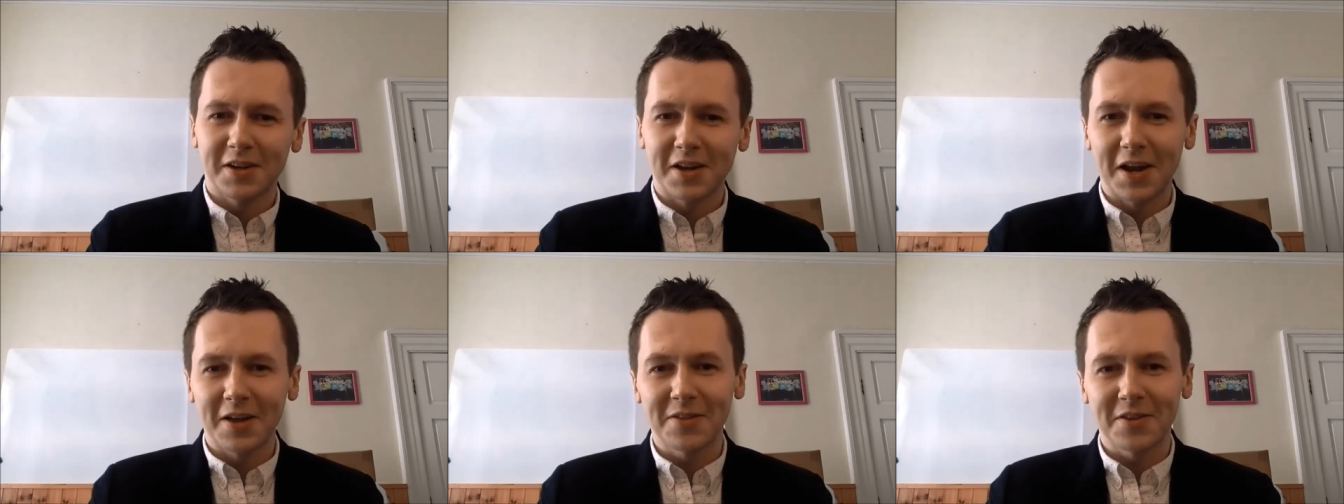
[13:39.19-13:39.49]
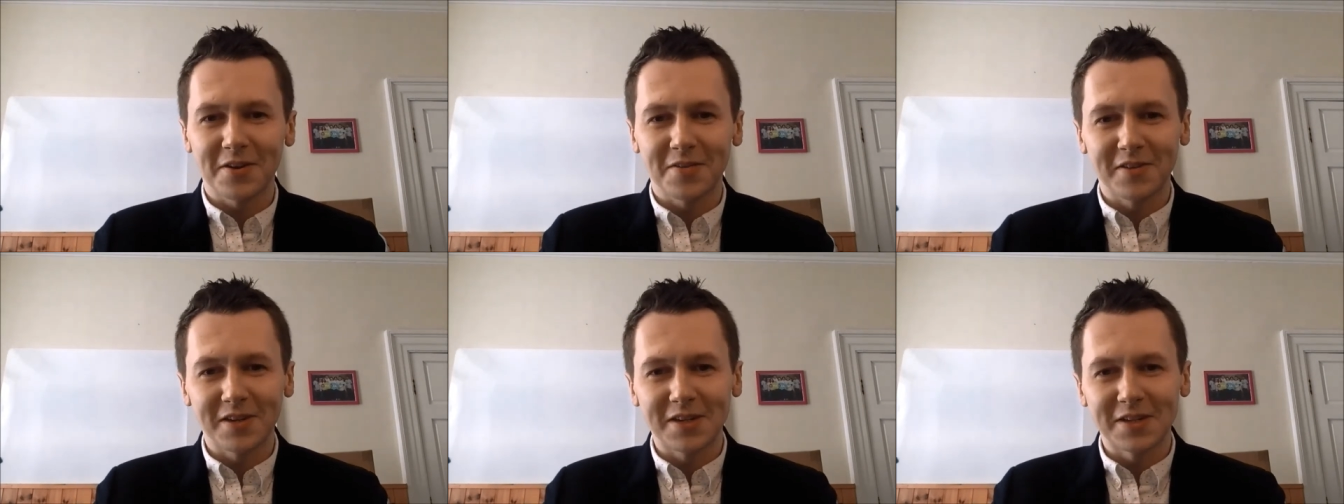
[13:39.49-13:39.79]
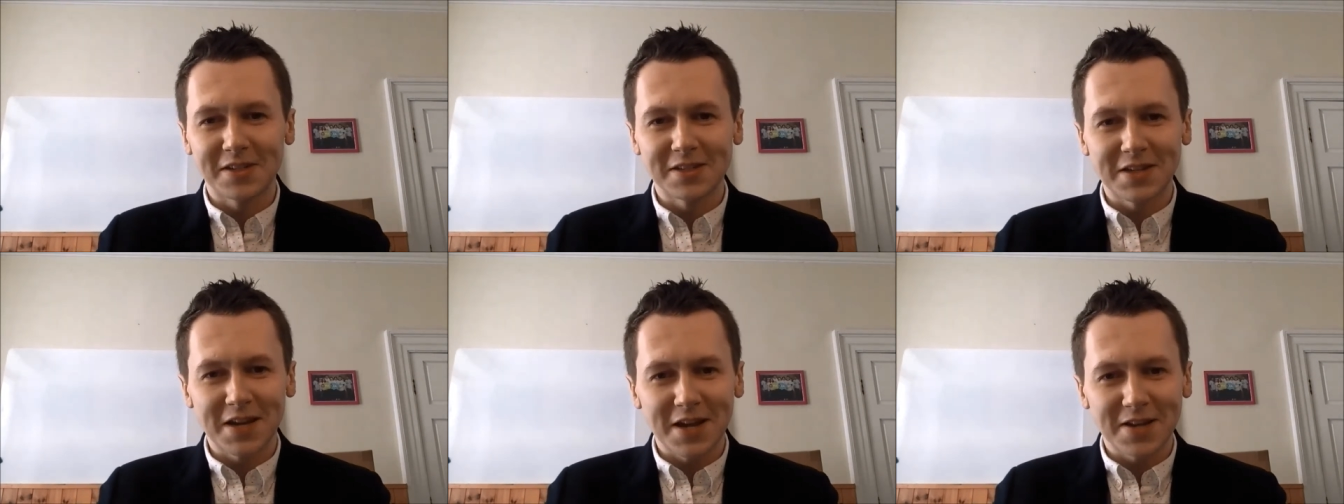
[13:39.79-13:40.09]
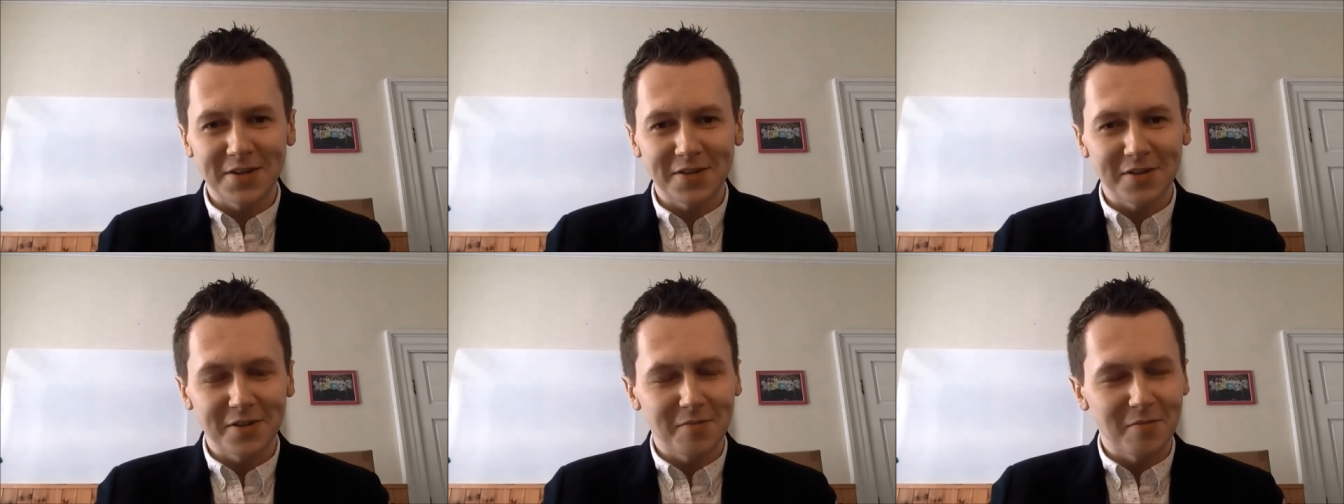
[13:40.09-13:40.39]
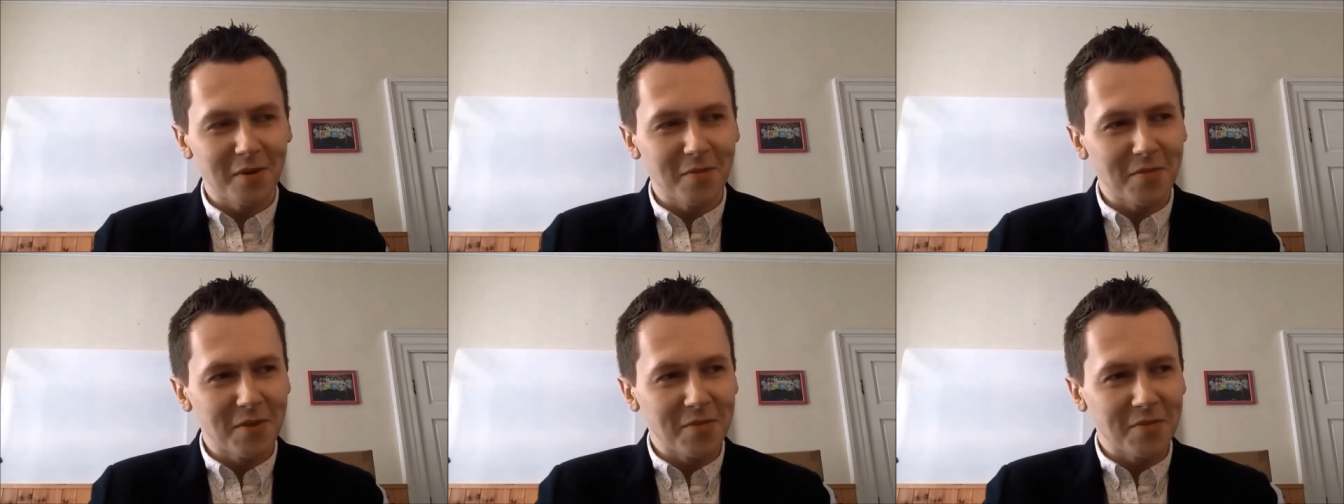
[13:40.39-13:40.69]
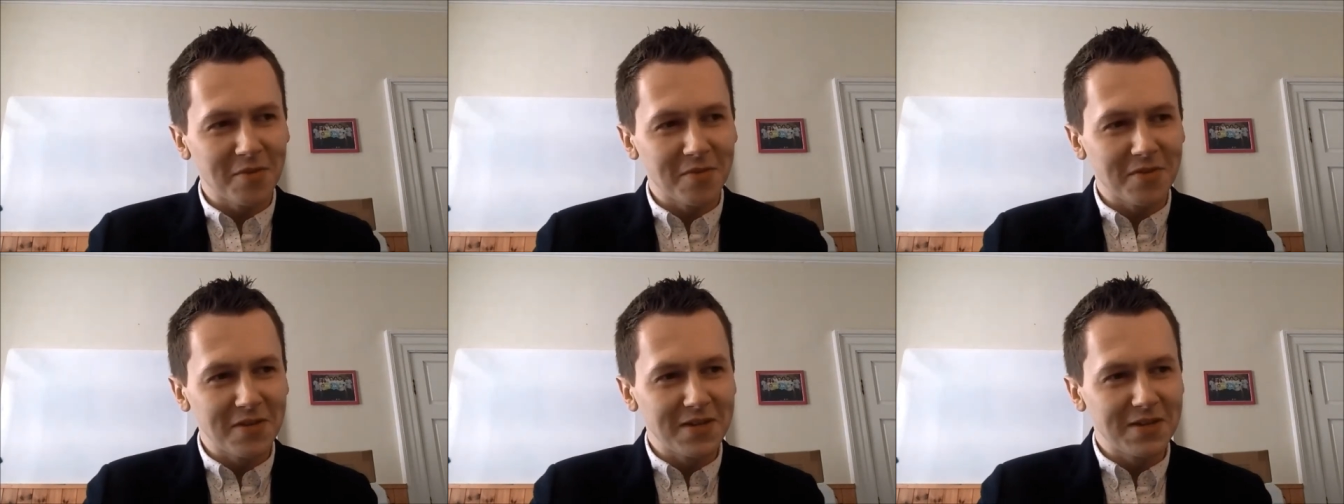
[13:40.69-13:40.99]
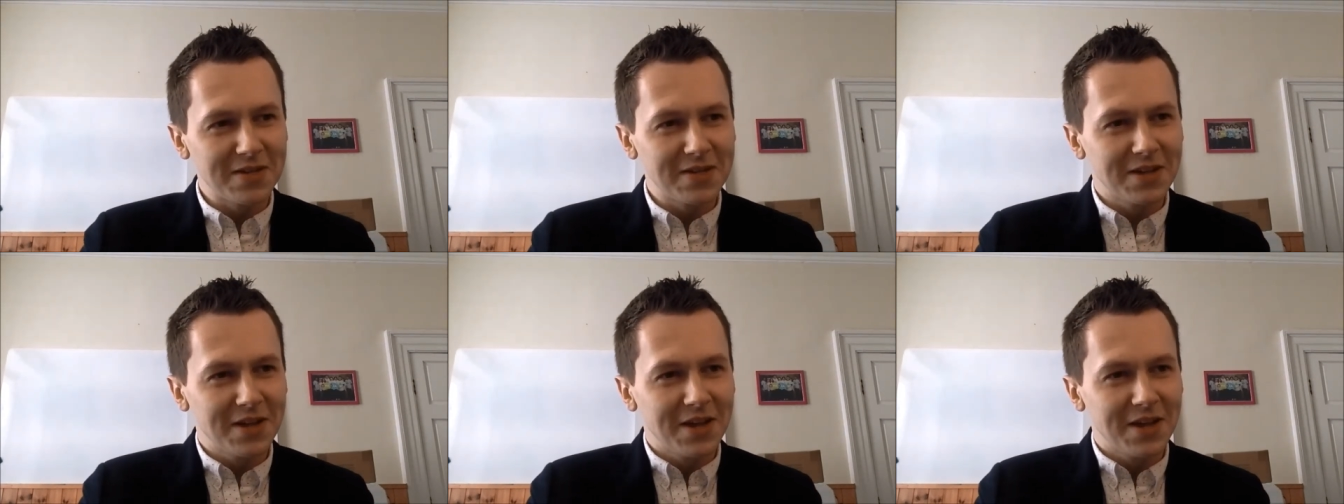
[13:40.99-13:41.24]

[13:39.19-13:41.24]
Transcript: now that I read it as an adult that mum let me read it.